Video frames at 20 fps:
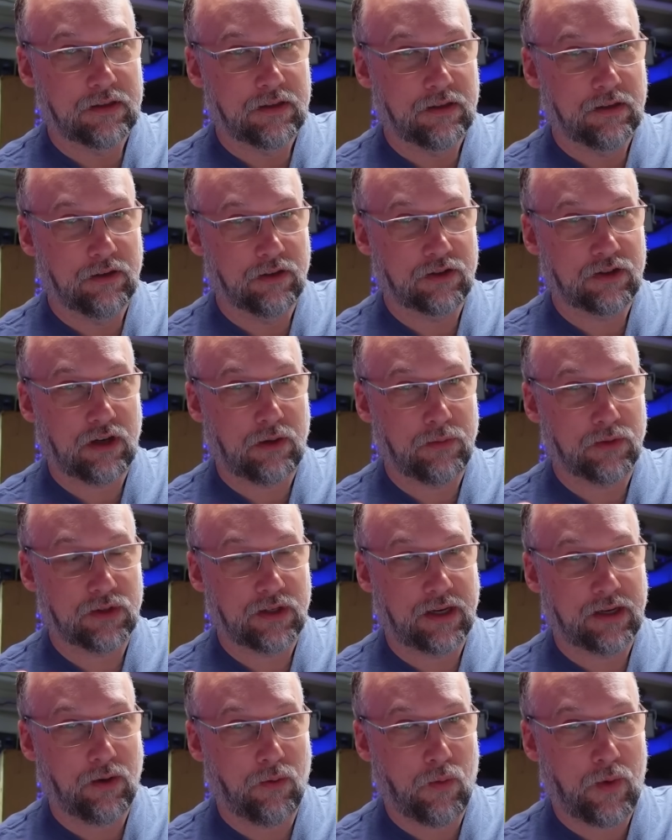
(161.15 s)
looks almost
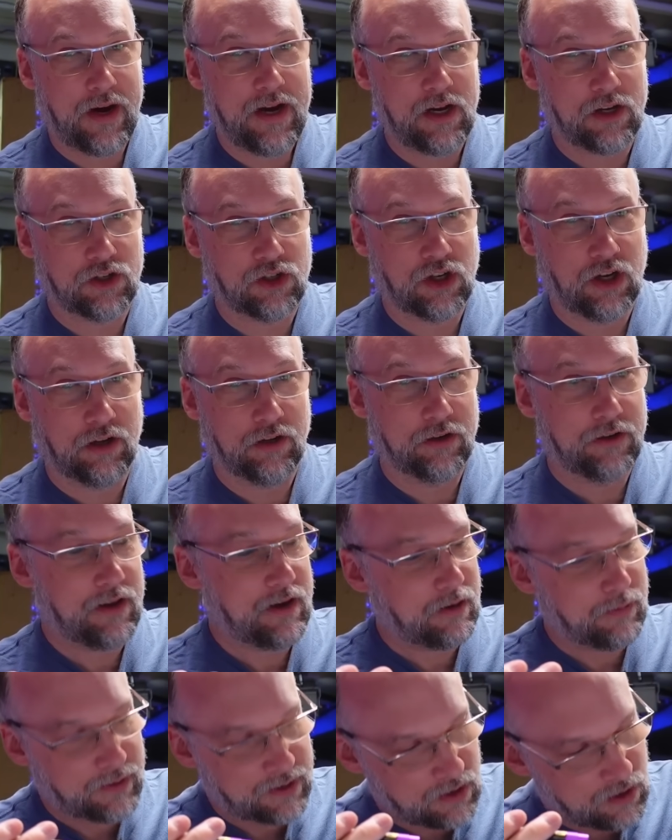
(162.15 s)
like a whitish color there, but